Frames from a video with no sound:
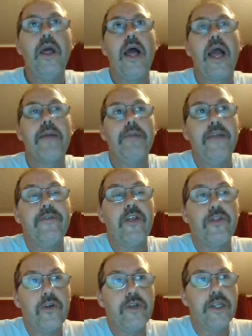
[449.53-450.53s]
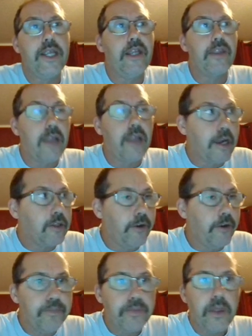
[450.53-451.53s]
I believe the 13th
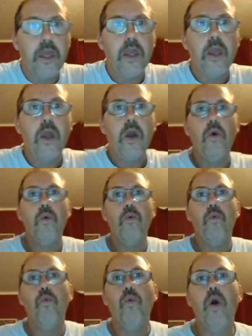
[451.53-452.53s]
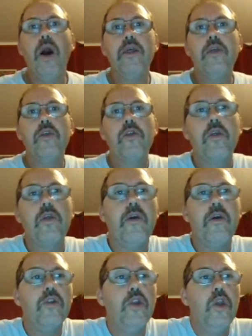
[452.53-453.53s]
Doctor was
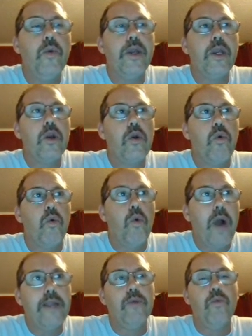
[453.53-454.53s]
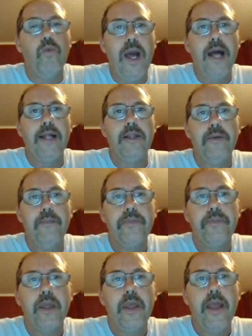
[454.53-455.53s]
doing quite well.
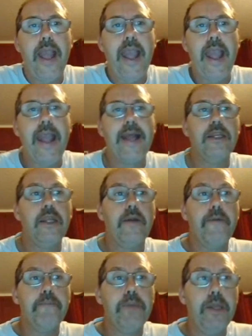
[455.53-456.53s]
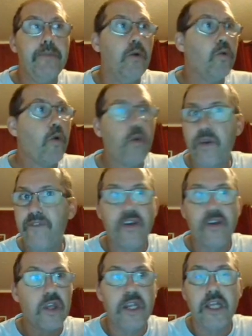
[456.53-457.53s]
And people were
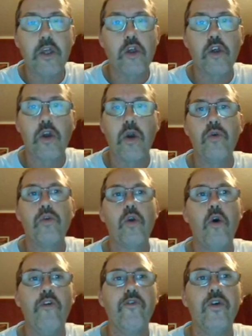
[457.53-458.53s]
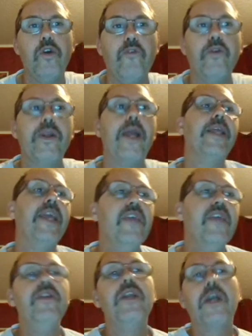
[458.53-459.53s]
revisiting the shows over and over again.
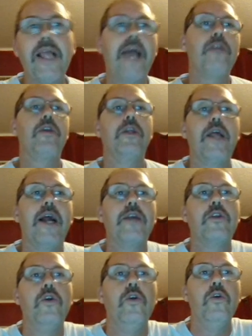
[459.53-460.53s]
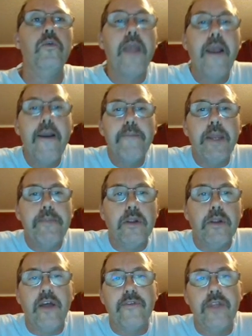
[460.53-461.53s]
Even the classic Doctor Who,
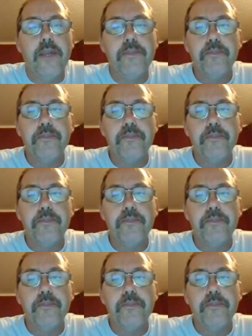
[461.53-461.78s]
people loved it.